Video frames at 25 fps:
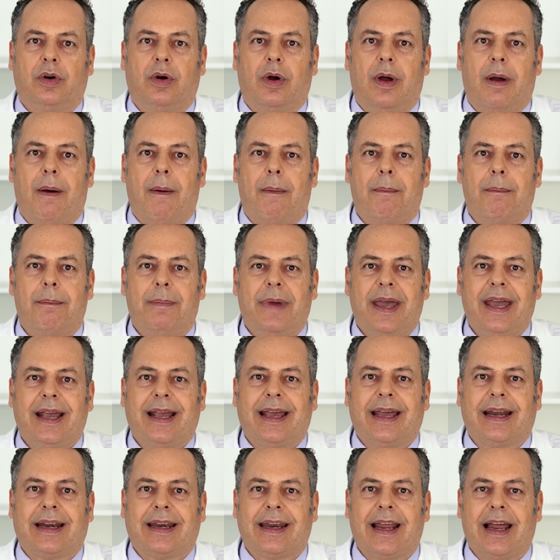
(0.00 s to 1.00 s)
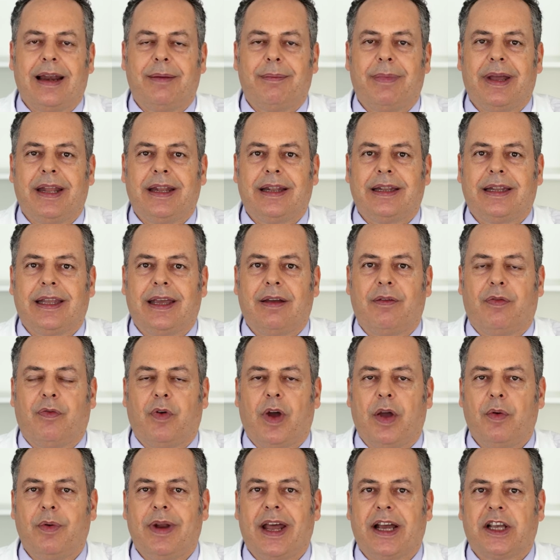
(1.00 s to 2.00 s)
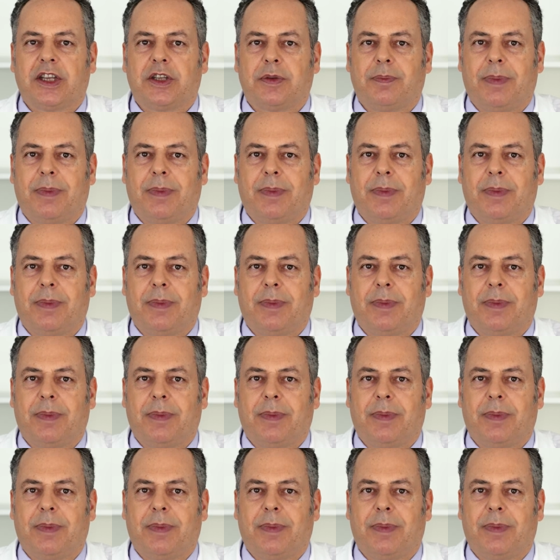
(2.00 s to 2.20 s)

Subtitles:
this psychological imbalance